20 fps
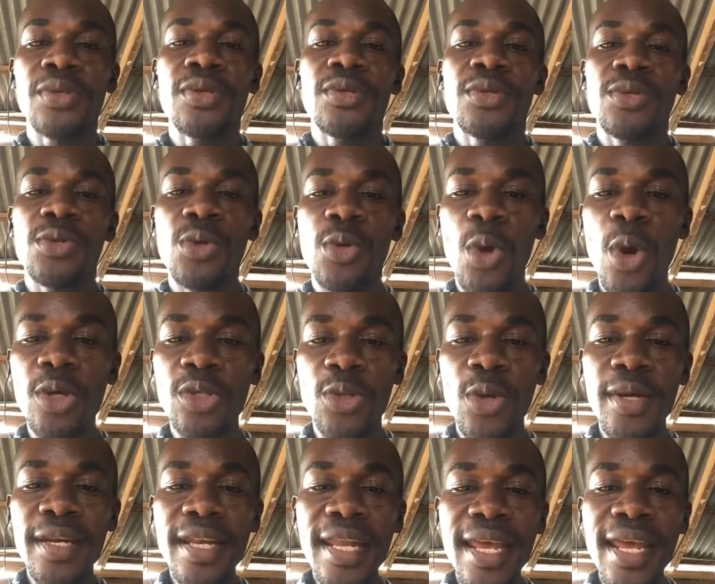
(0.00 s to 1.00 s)
You
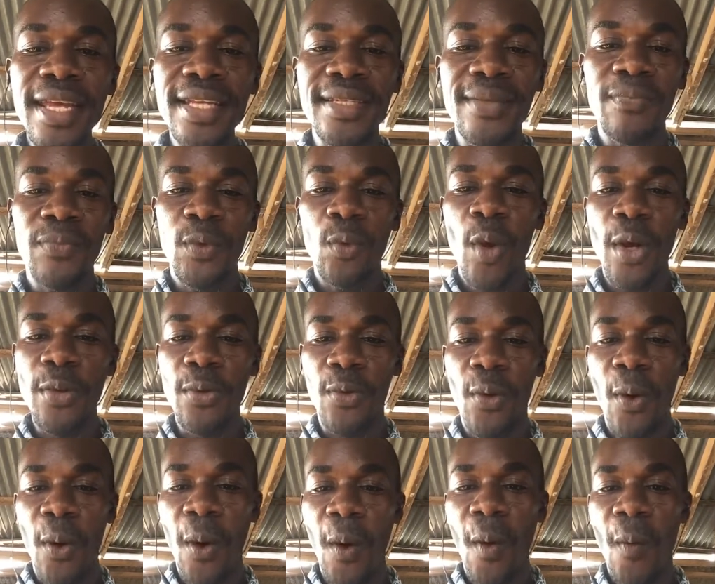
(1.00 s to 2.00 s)
also need what you
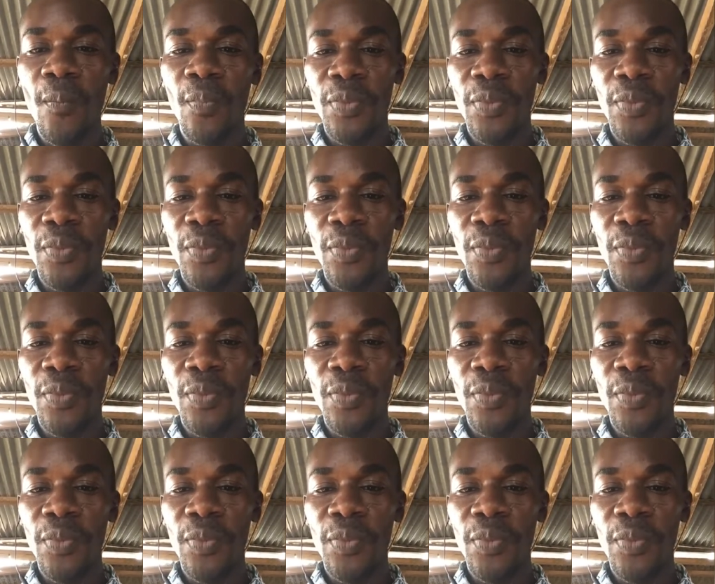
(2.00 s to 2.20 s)
call